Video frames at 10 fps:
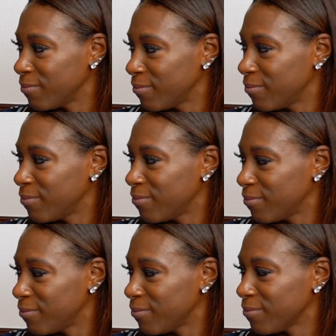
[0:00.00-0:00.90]

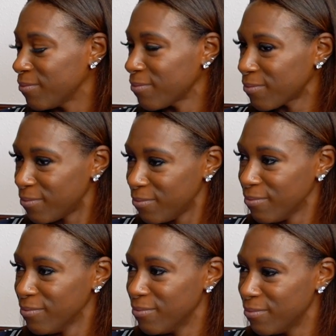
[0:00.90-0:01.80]

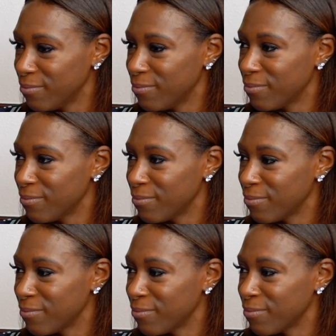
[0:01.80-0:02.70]

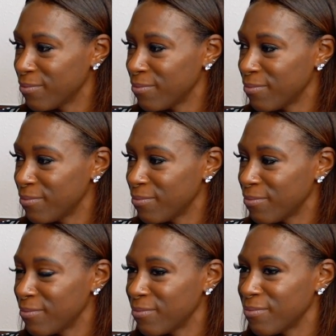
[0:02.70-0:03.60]

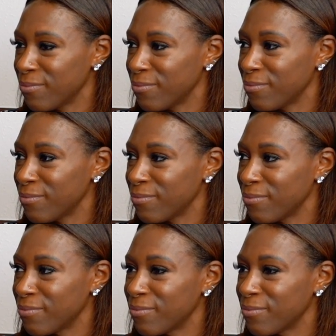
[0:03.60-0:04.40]
(silent)